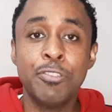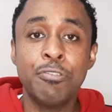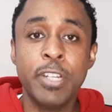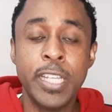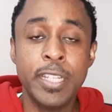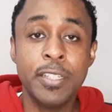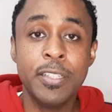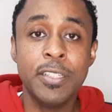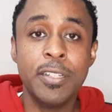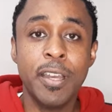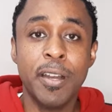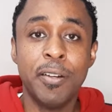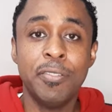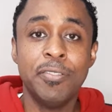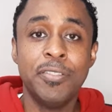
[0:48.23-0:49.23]
range
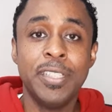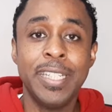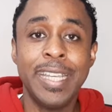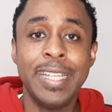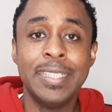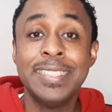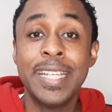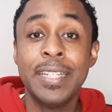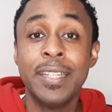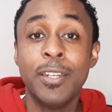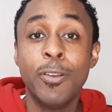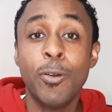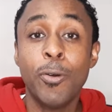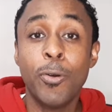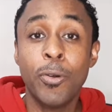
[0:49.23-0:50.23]
of the intended
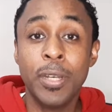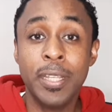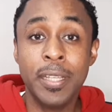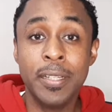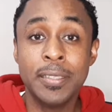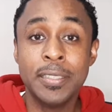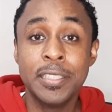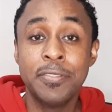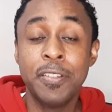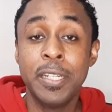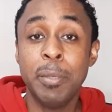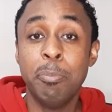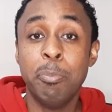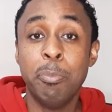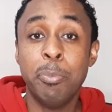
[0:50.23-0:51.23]
audience for
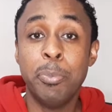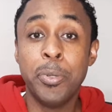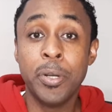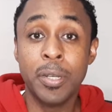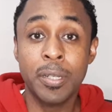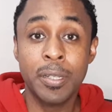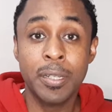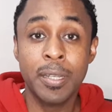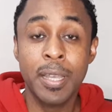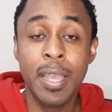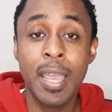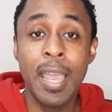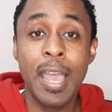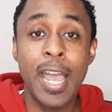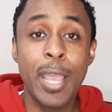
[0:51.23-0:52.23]
the book,
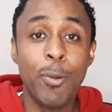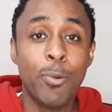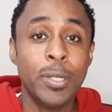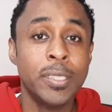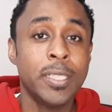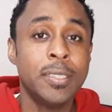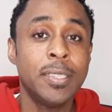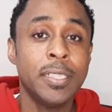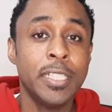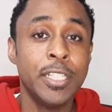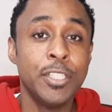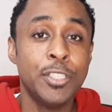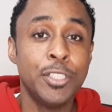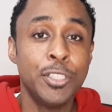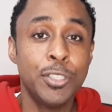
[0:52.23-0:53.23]
I wanted to
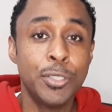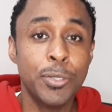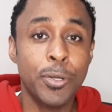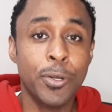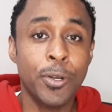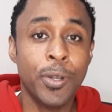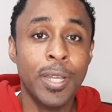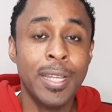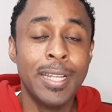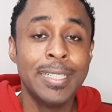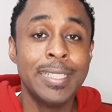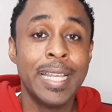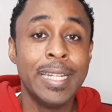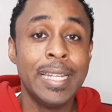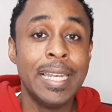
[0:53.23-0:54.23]
ensure
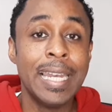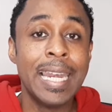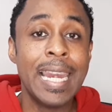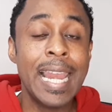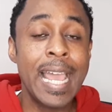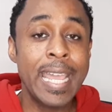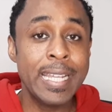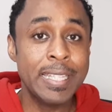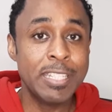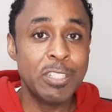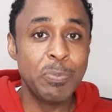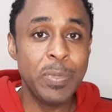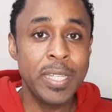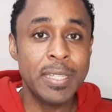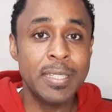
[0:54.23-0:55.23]
that the line
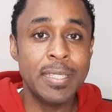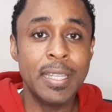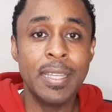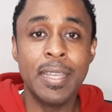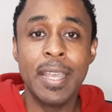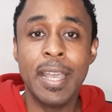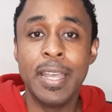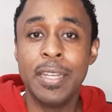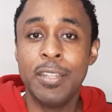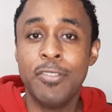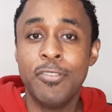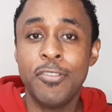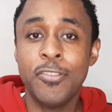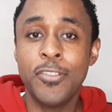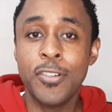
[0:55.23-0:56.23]
spacing and the
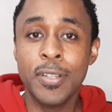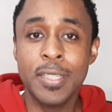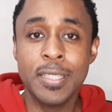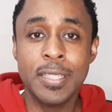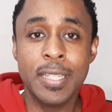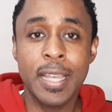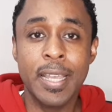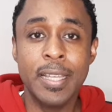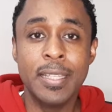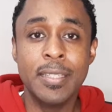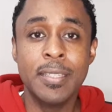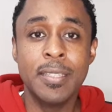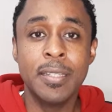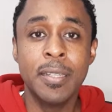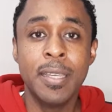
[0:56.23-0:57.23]
font
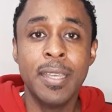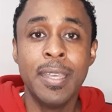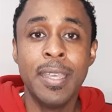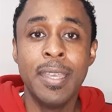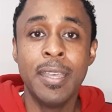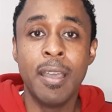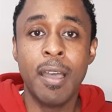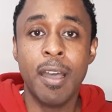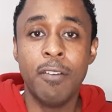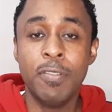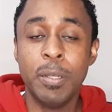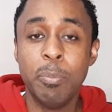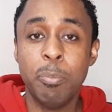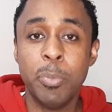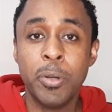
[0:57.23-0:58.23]
size of
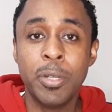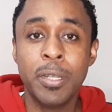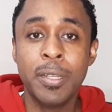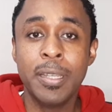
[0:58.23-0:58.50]
the book